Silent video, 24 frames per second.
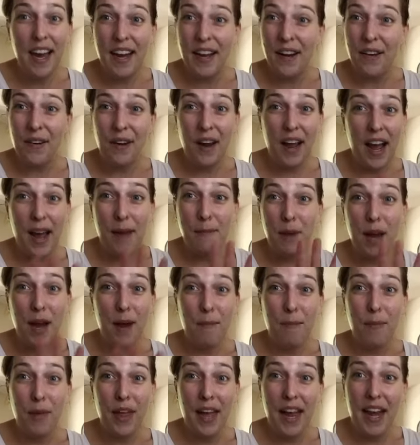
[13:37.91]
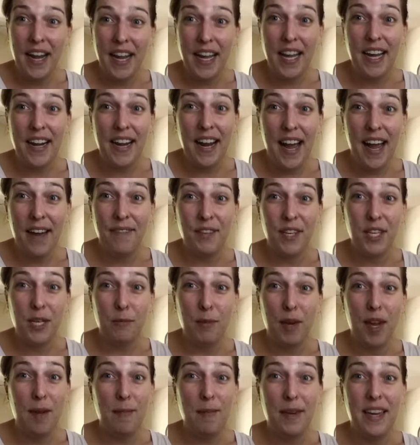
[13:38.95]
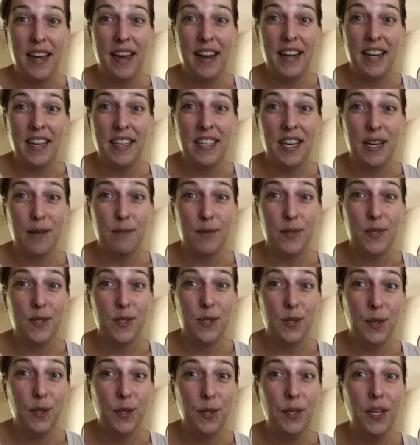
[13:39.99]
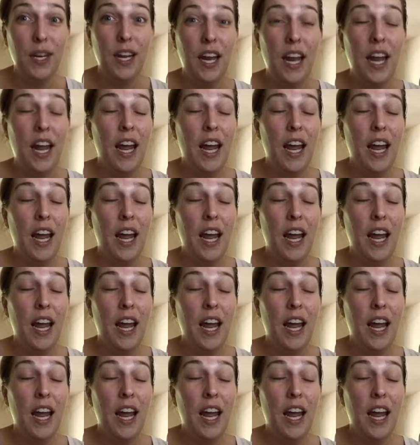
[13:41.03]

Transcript: I don't, I'm not planning on having a baby anytime soon.